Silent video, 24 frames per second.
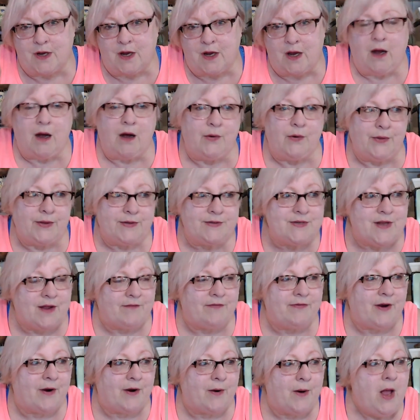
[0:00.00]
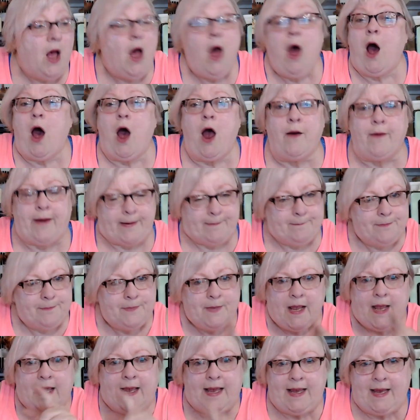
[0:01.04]
well, that's not fair. All right,
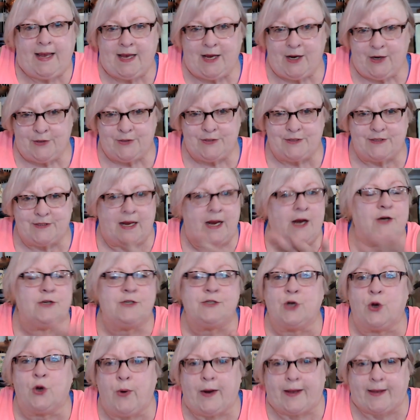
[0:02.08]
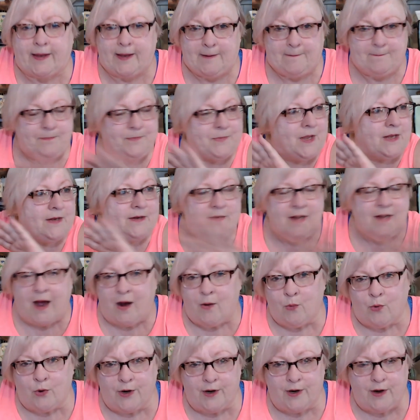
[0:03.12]
here's here's a quickie. Not
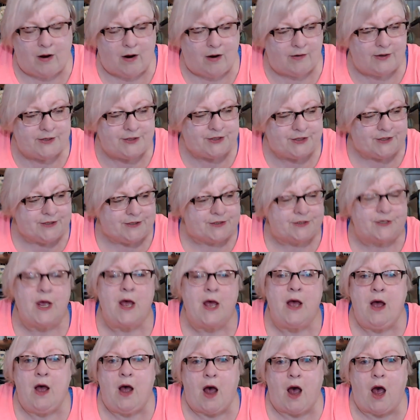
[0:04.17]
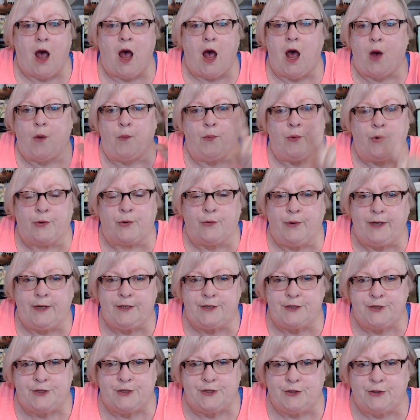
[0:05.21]
word origins. Uh, we're going to
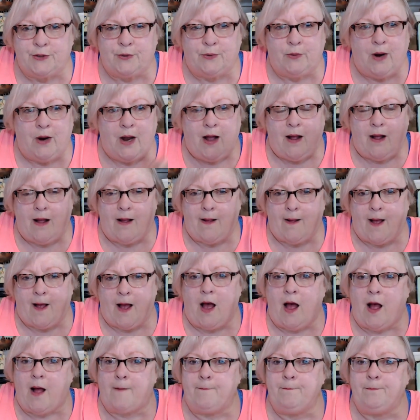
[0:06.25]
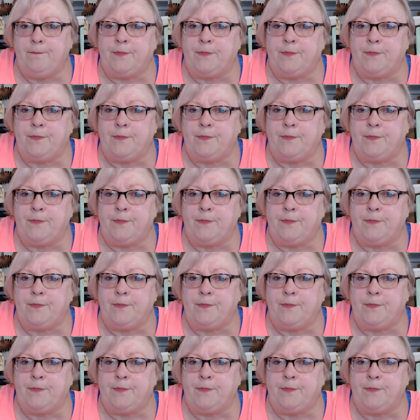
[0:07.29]
do um,